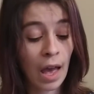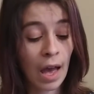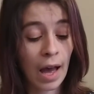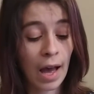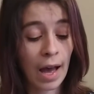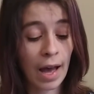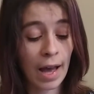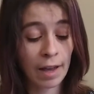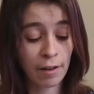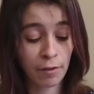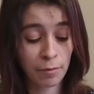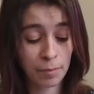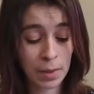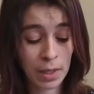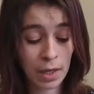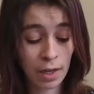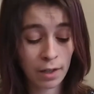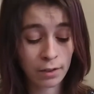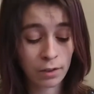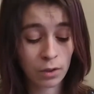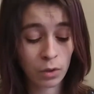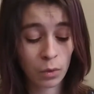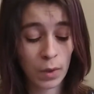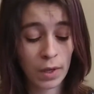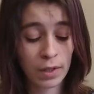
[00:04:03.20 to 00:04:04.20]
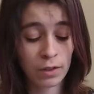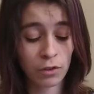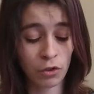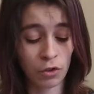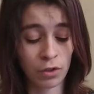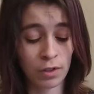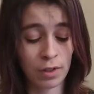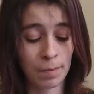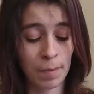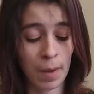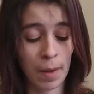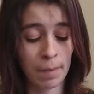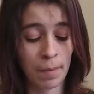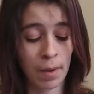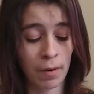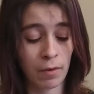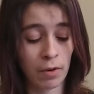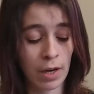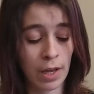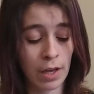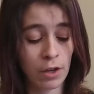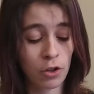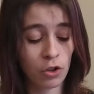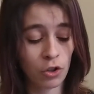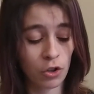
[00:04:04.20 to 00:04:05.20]
"I have been asked questions about my
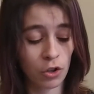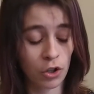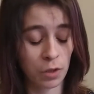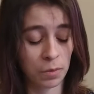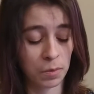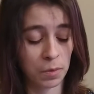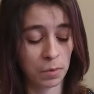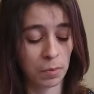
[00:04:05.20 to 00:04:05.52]
relationships